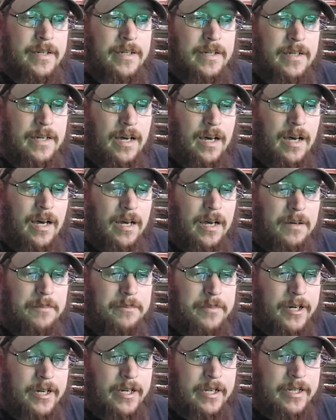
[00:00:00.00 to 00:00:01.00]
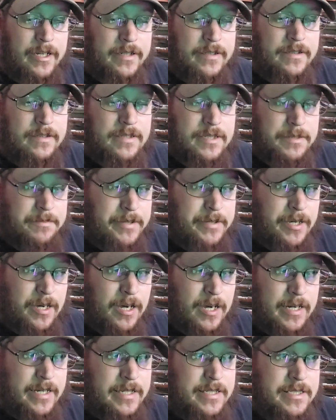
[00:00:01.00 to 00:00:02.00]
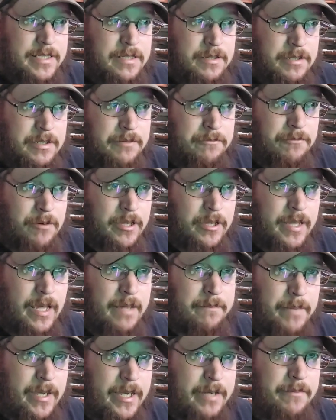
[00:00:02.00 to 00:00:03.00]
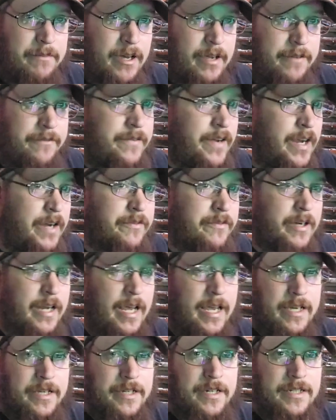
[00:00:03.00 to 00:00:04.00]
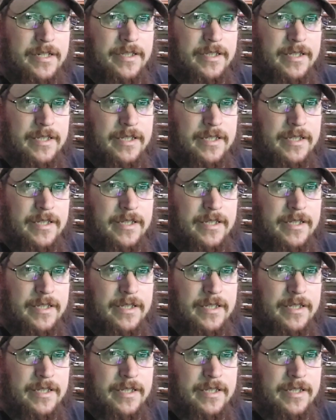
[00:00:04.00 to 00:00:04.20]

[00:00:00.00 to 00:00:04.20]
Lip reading: But to be honest, the one that made my favorite handgun